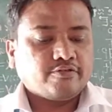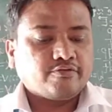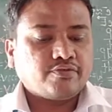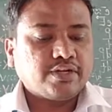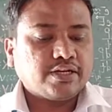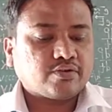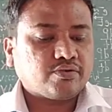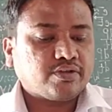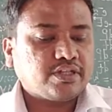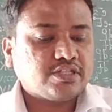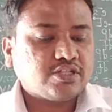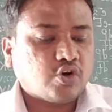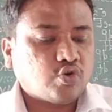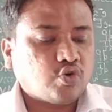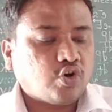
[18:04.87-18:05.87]
free electron
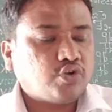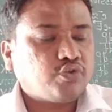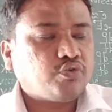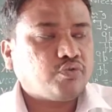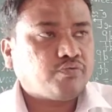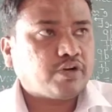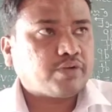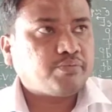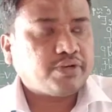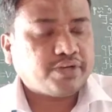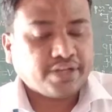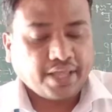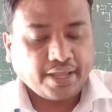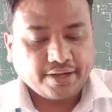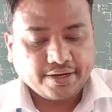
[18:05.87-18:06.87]
energy according to
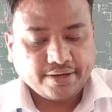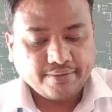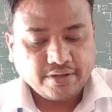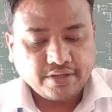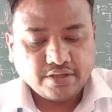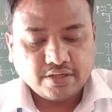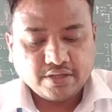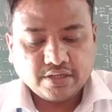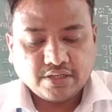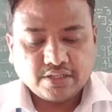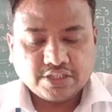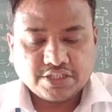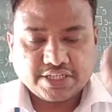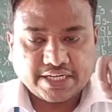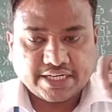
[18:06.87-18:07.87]
Fermi-Dirac
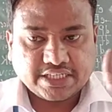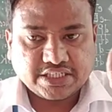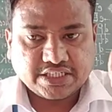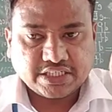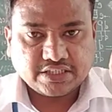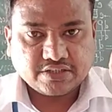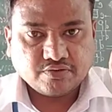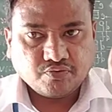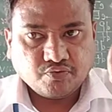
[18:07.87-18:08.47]
statistics.